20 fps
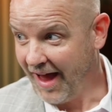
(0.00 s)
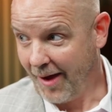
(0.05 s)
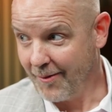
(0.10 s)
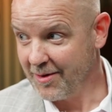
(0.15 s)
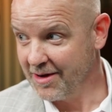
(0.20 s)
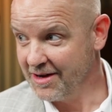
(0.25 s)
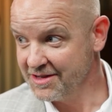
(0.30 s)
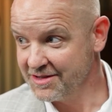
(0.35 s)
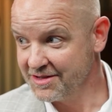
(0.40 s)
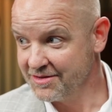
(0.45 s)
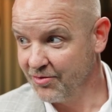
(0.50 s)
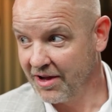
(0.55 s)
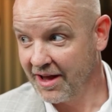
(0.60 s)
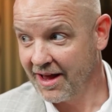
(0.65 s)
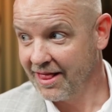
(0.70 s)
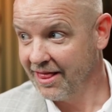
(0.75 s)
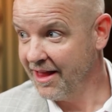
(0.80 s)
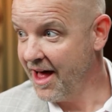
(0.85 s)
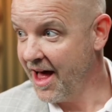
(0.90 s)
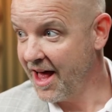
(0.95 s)
I mean, just we
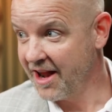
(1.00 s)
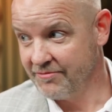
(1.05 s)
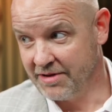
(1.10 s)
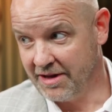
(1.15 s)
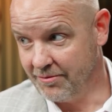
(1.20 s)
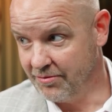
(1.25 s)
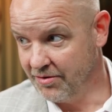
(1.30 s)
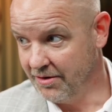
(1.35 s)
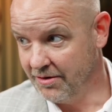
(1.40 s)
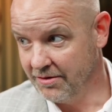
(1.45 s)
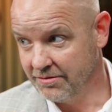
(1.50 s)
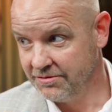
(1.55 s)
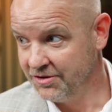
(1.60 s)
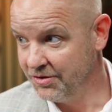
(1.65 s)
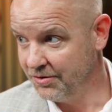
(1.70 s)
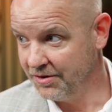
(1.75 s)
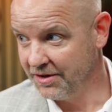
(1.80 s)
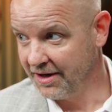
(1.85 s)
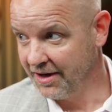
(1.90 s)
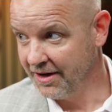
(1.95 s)
got a lot of people
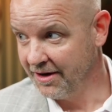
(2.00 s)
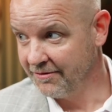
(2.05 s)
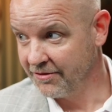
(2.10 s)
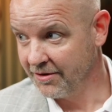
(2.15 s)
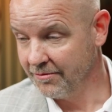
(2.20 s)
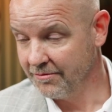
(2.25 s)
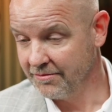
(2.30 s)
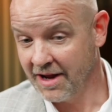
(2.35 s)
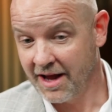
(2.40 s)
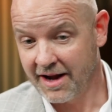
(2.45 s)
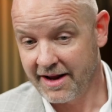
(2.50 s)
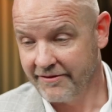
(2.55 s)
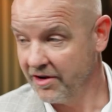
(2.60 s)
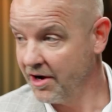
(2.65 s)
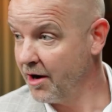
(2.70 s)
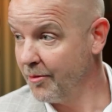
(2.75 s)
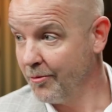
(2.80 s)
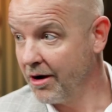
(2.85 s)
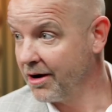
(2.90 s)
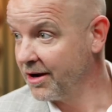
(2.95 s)
tuning in from not even
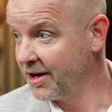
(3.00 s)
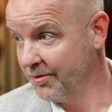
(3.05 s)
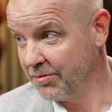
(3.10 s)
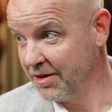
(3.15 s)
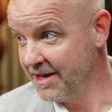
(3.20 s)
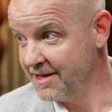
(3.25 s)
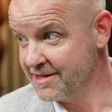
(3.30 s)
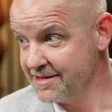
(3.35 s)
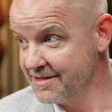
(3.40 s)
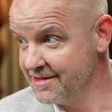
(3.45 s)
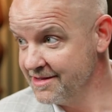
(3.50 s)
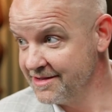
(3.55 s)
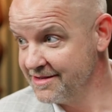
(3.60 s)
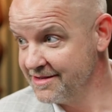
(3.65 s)
our marketplaces,